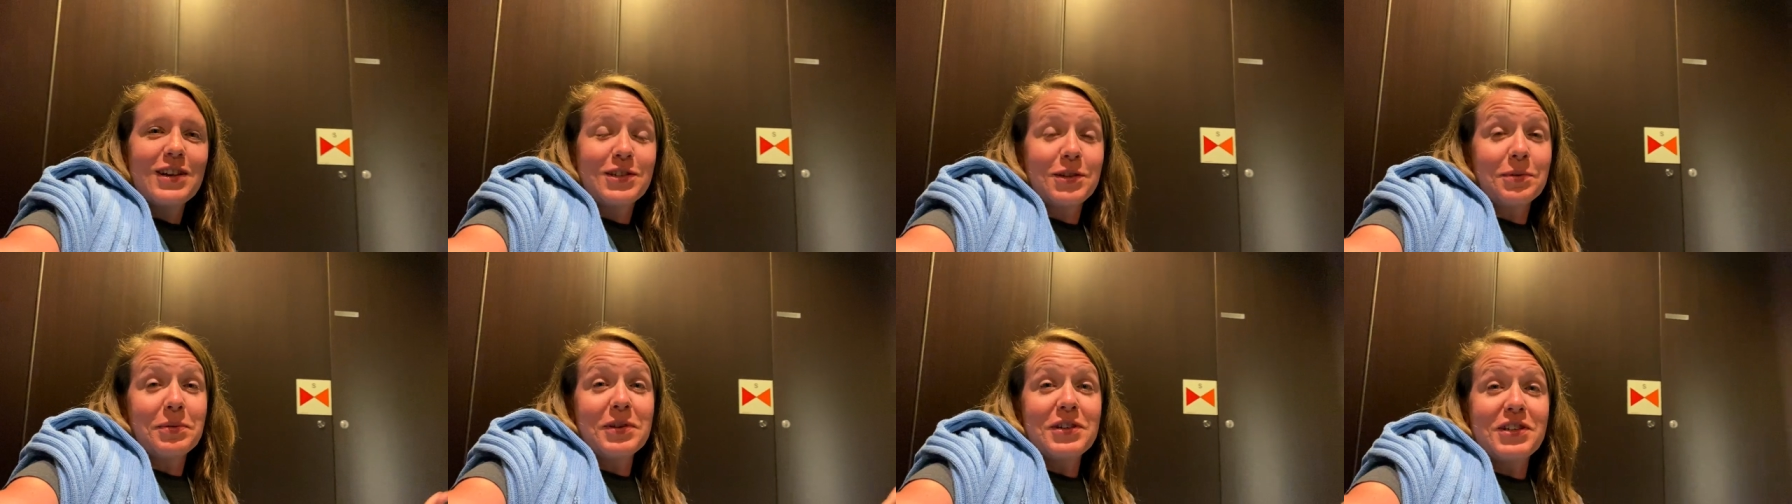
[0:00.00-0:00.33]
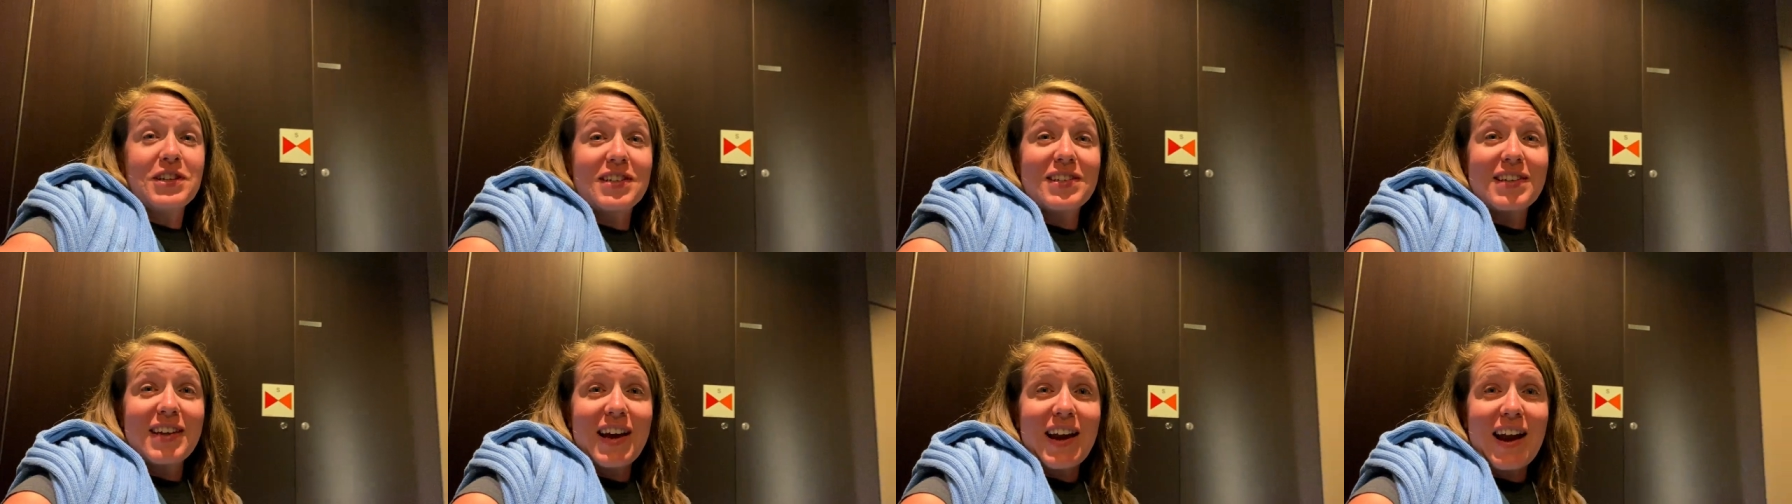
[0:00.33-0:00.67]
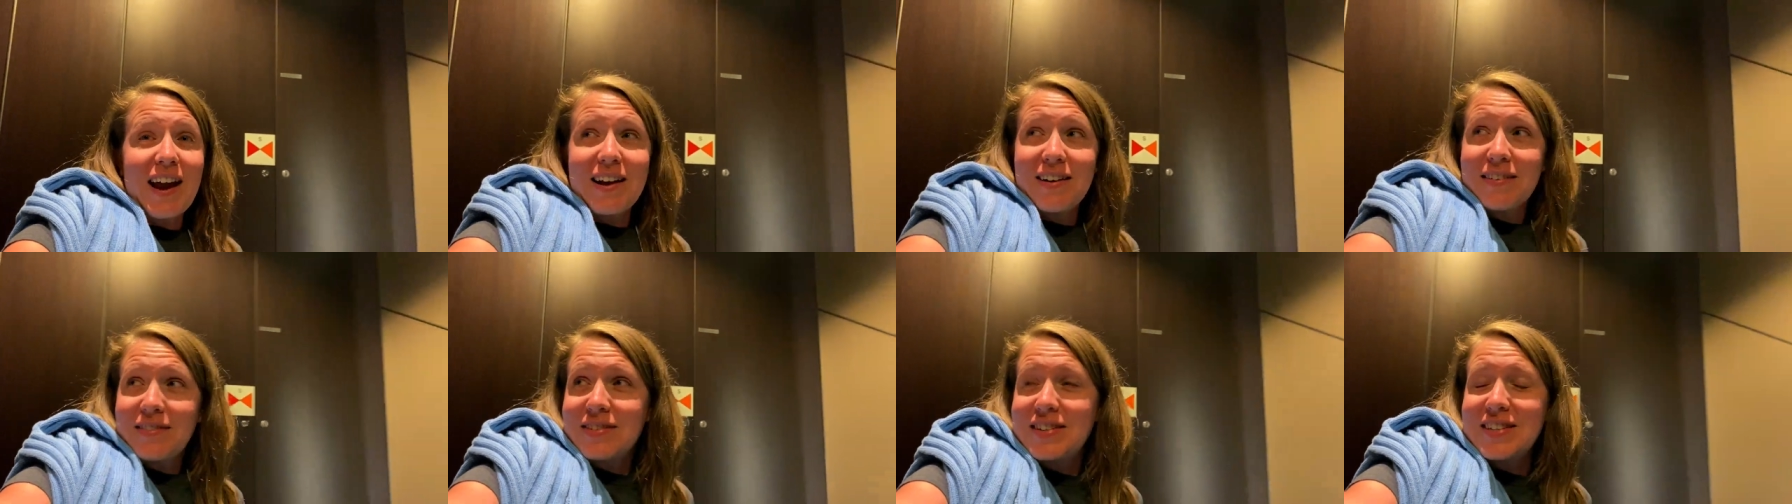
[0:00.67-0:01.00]
So we just got
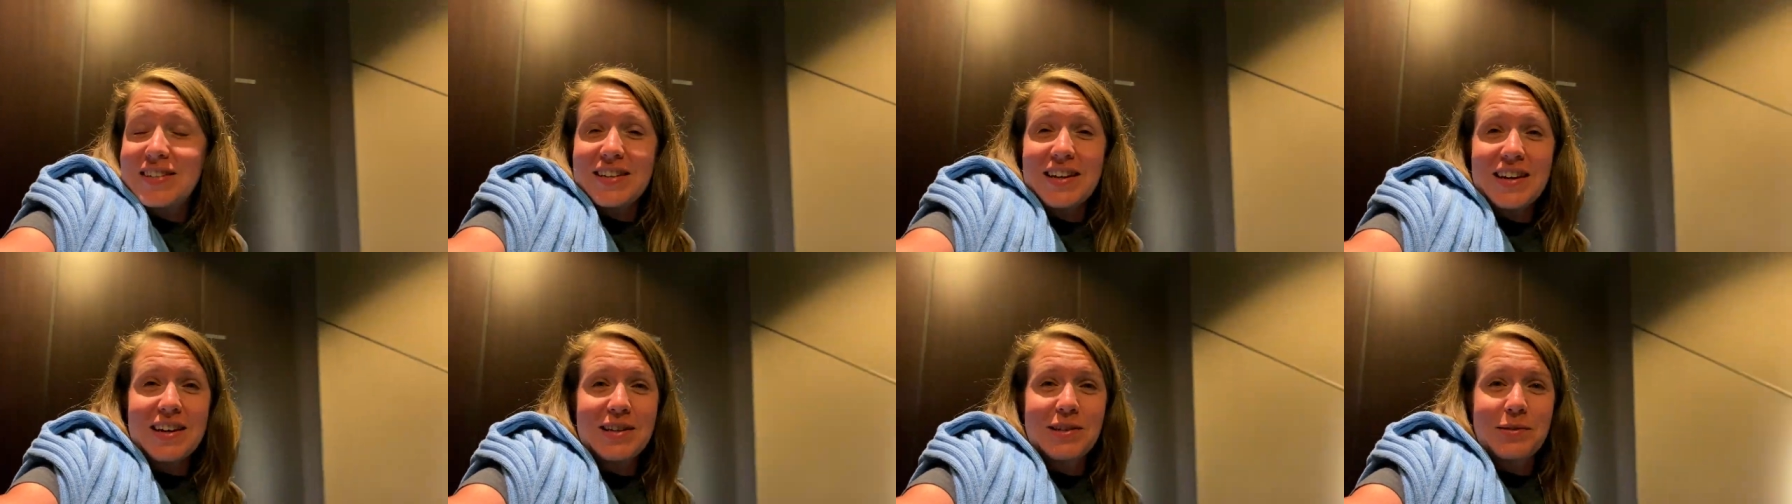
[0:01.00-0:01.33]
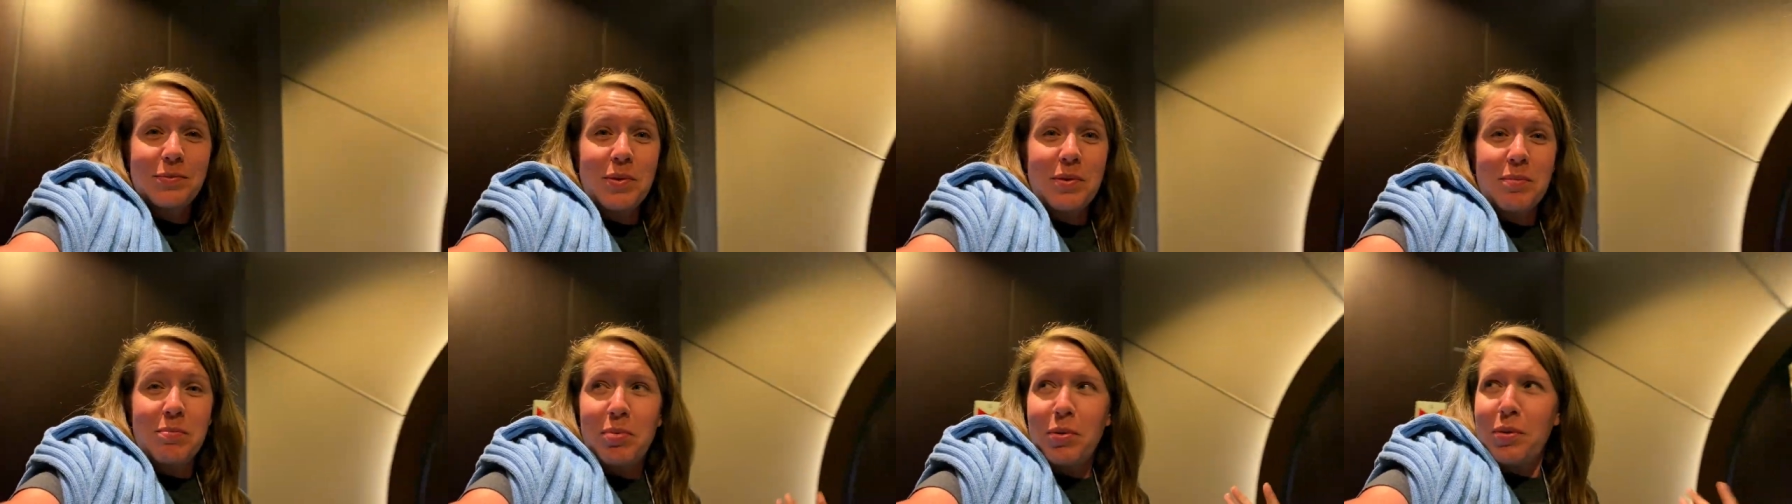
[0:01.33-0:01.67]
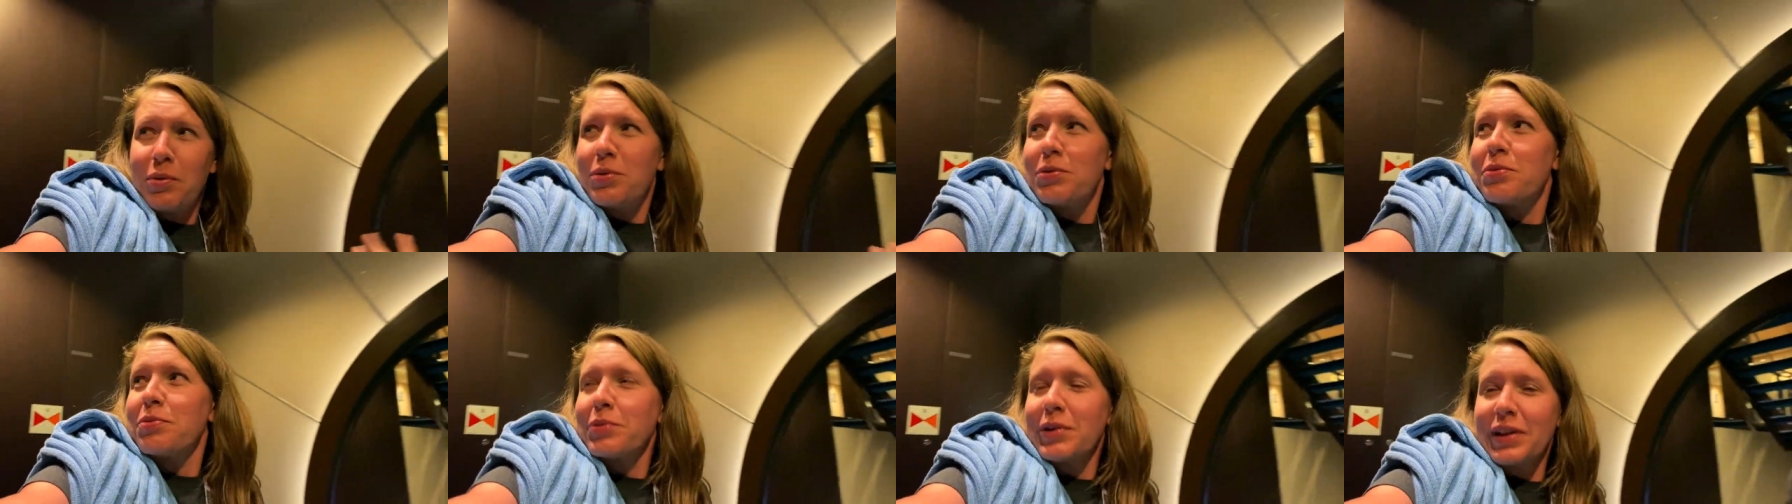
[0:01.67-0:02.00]
out of Six. We
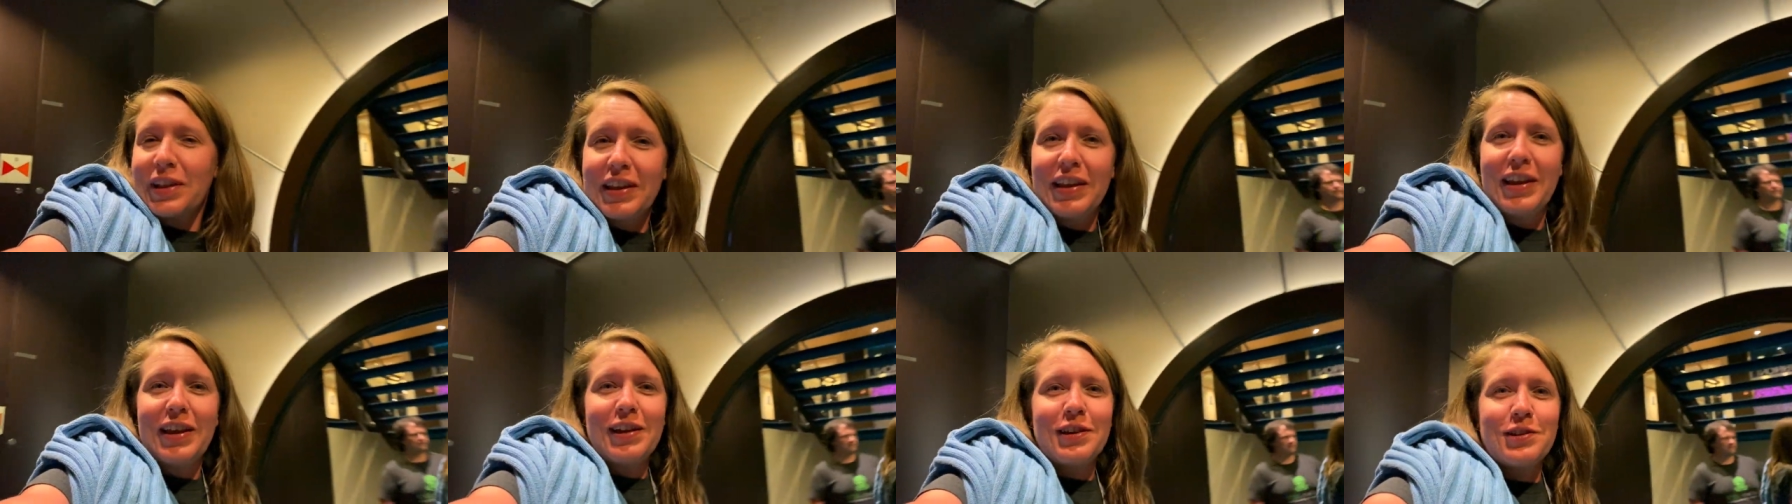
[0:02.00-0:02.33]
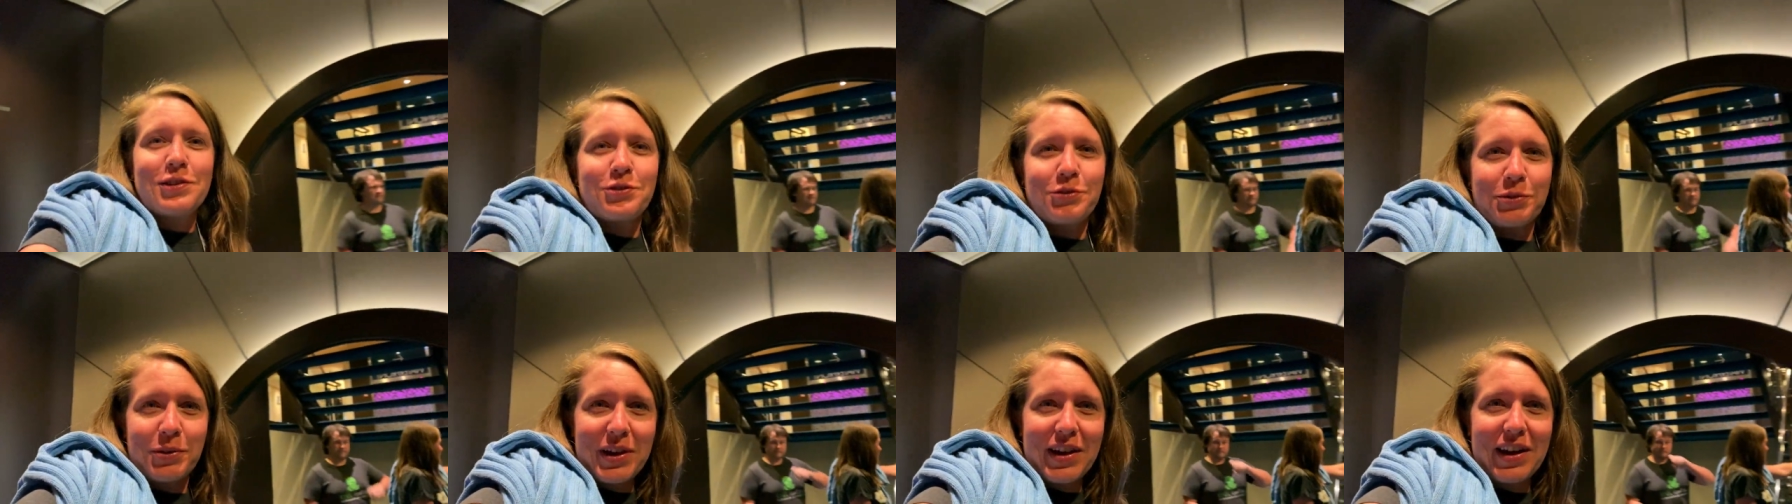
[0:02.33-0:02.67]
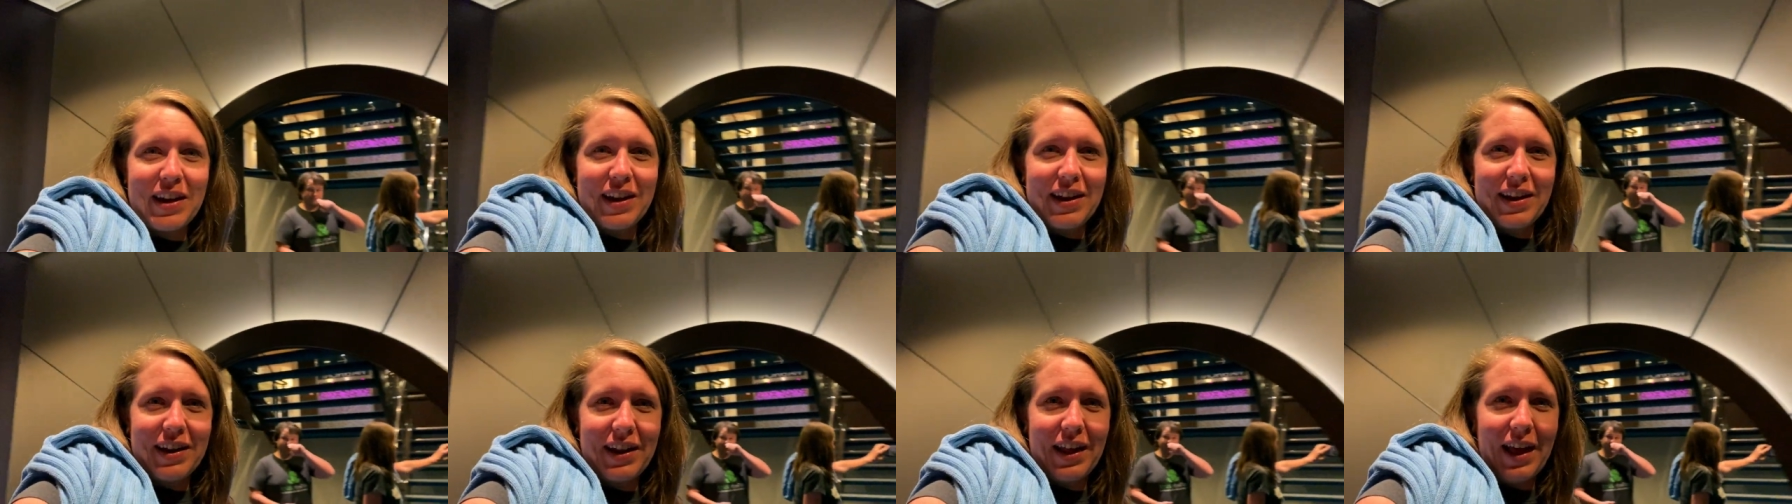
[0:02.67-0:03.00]
both really enjoyed
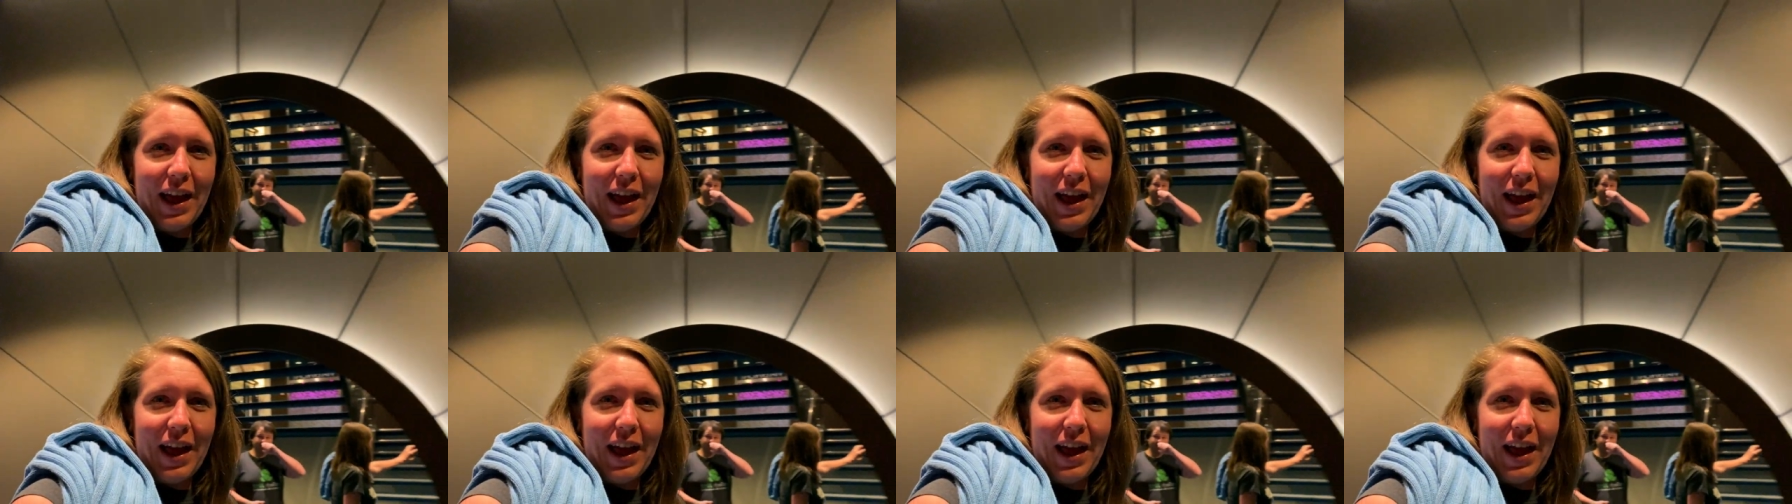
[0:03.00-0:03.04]
it.